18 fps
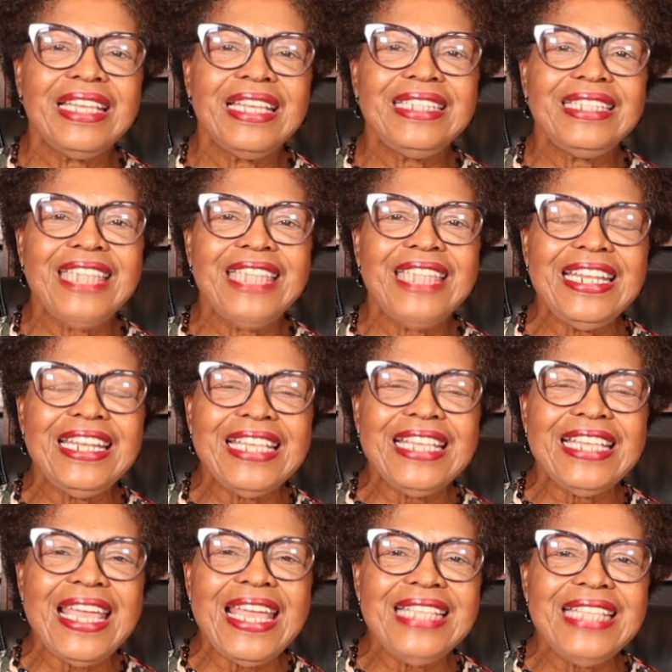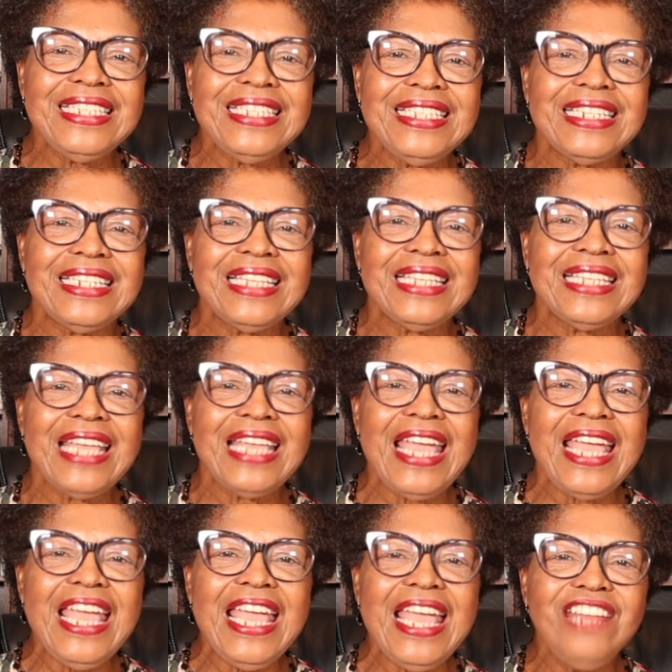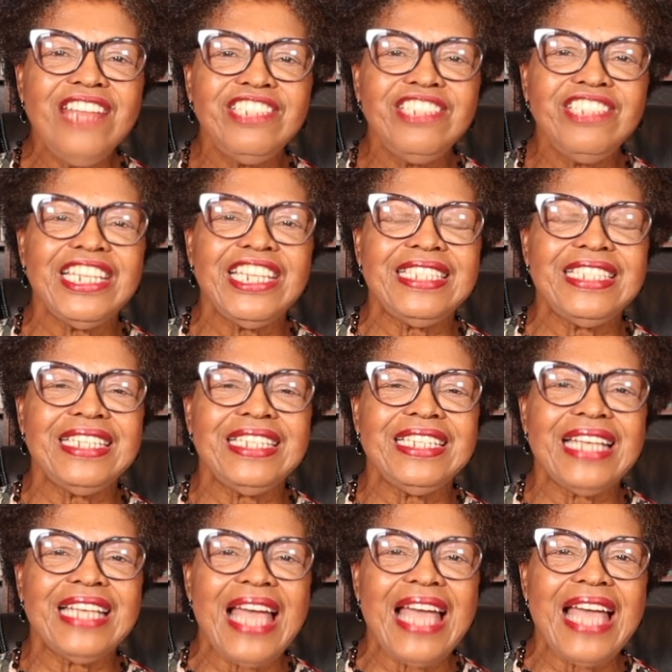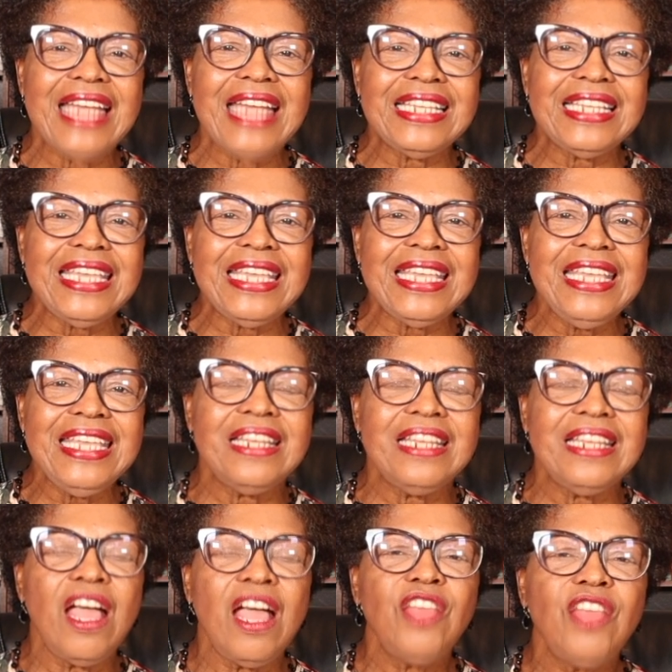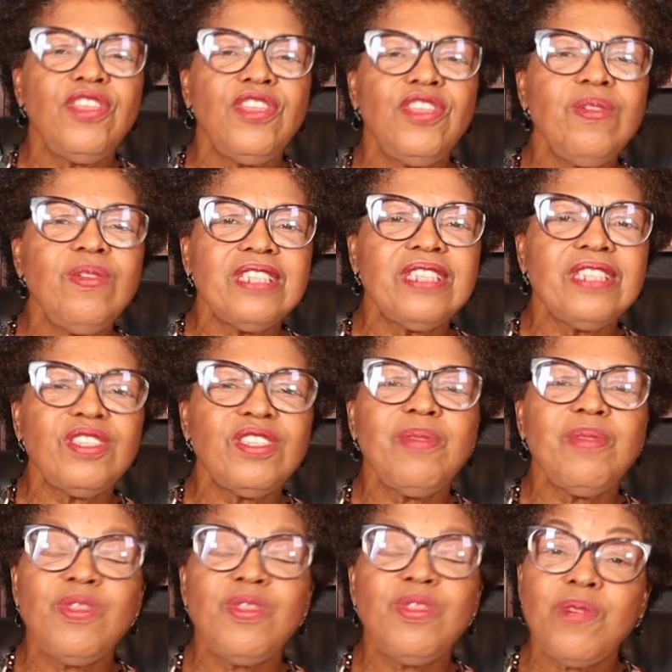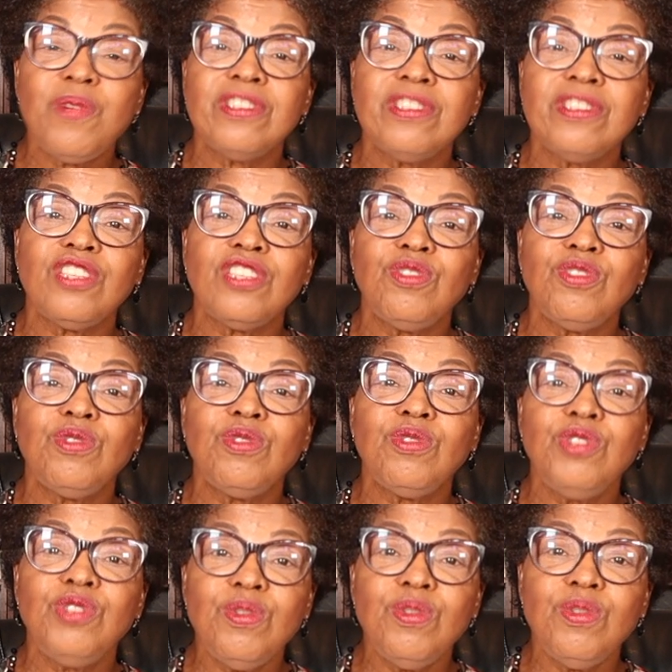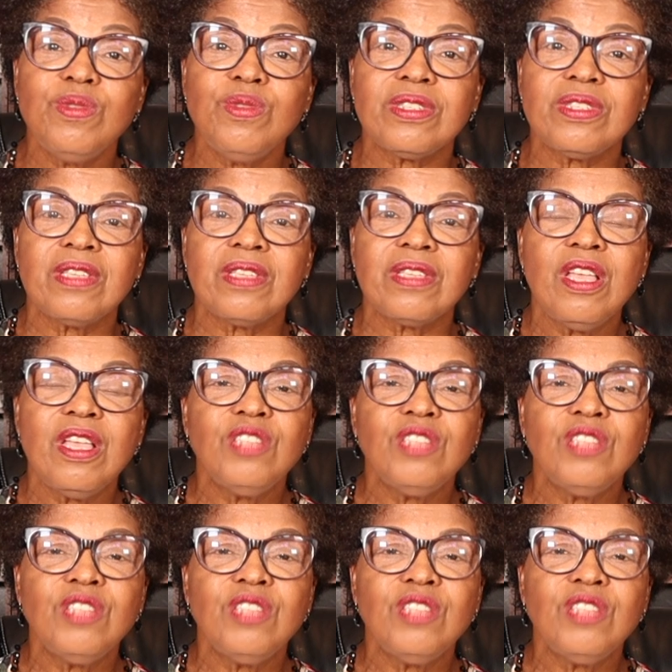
dedicated, energetic, and keen. Those are some of the words that you could use.